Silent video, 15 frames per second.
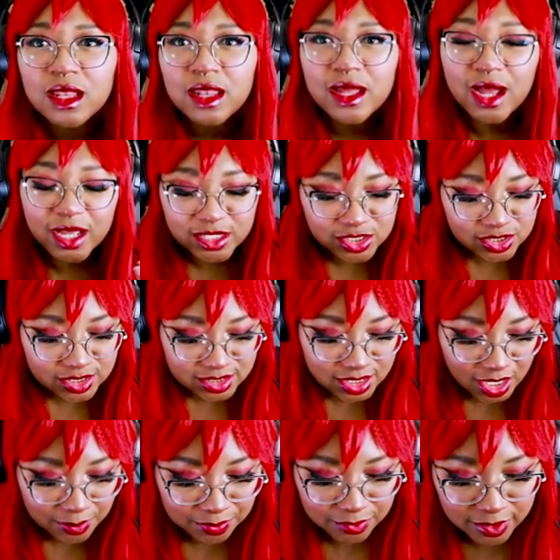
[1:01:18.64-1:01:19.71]
Like, I just
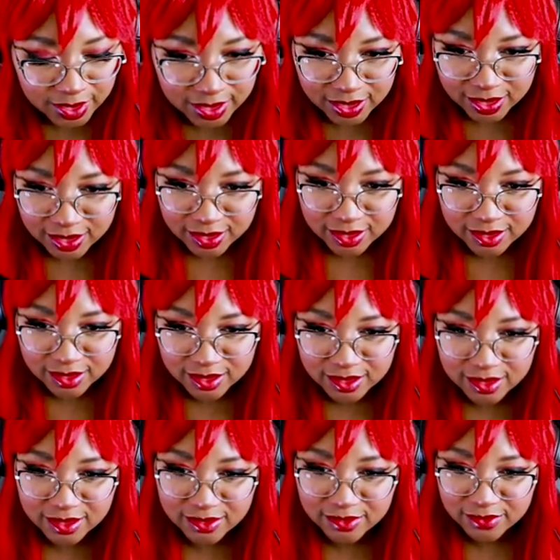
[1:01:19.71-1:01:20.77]
stopped running.
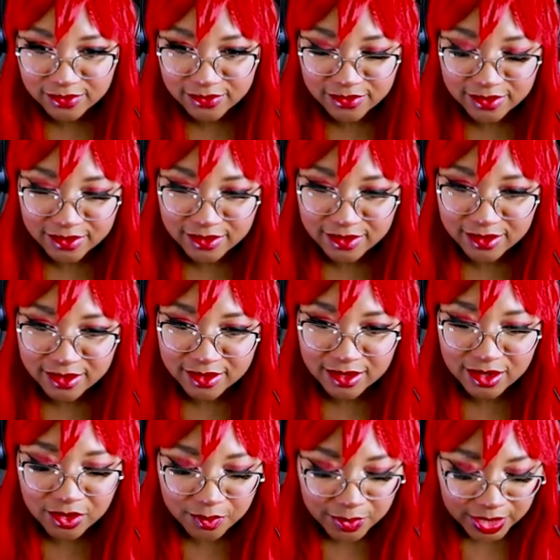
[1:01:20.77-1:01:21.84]

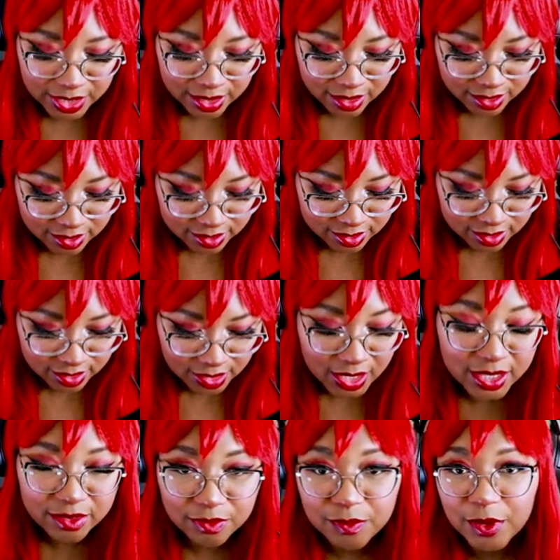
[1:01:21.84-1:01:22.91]
Oh my god. And
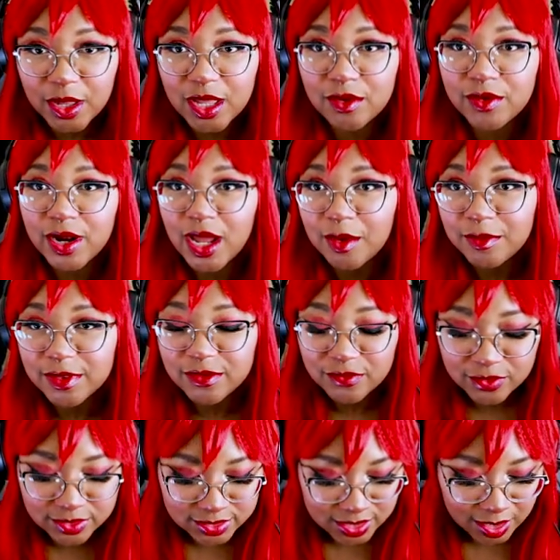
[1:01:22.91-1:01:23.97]
that's probably what happened the
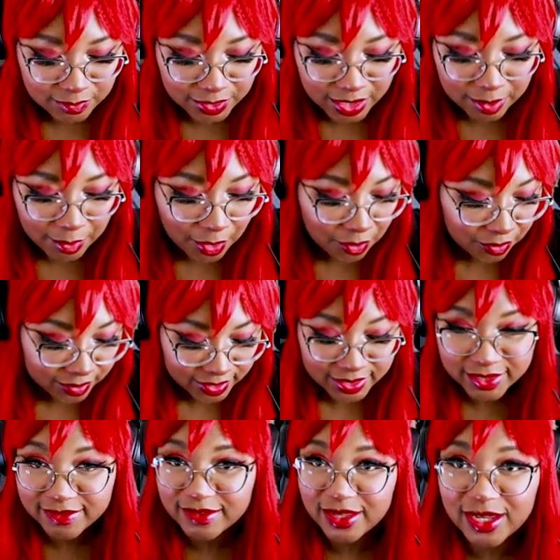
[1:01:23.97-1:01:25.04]
first time. Like, I'm
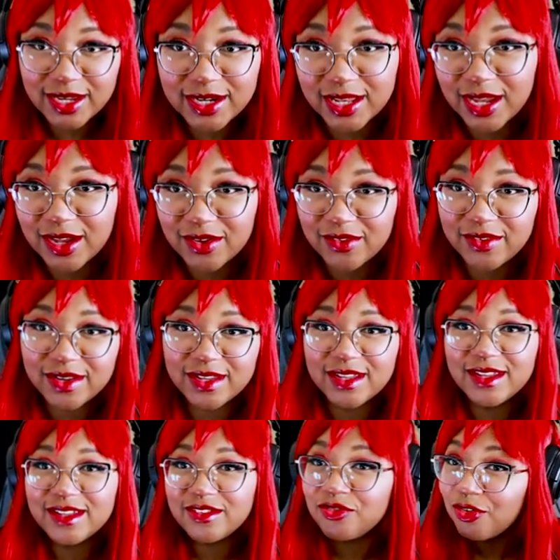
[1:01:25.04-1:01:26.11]
holding this key down.
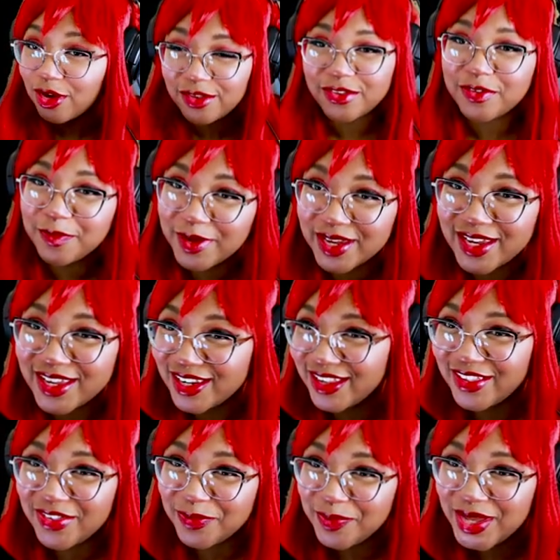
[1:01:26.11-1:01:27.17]
Trust me, it
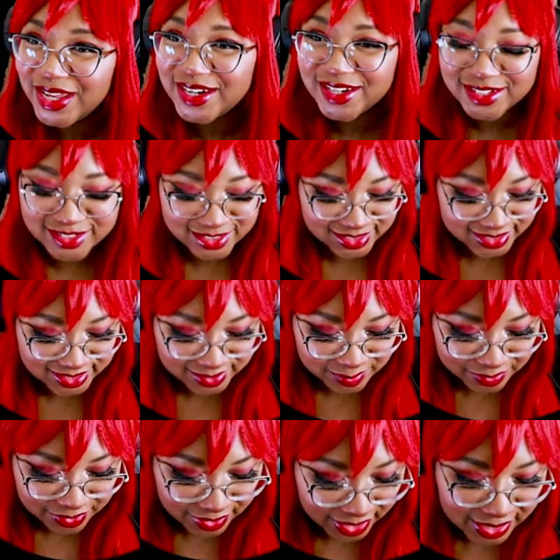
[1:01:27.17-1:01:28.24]
is about to just
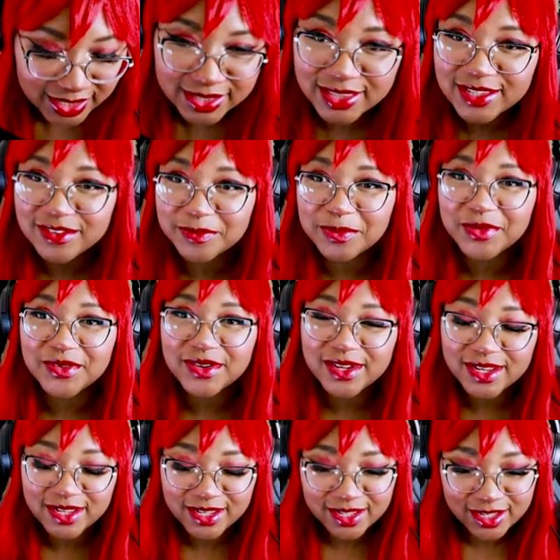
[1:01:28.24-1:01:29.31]
break at this point.
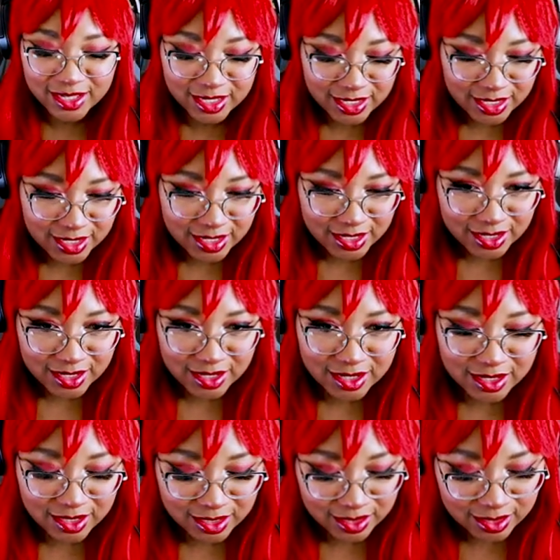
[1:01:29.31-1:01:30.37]

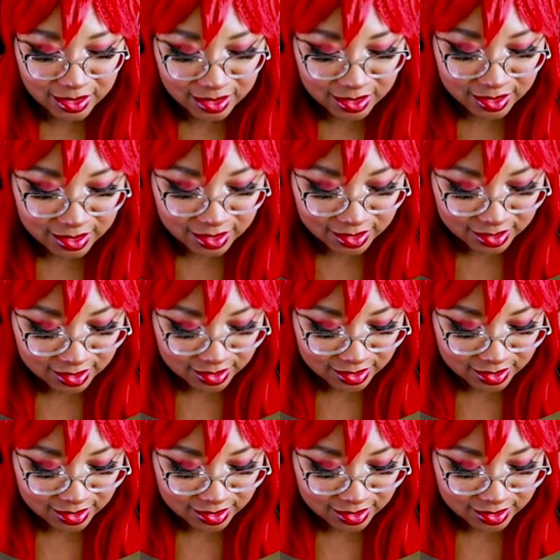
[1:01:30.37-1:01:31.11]
Ugh.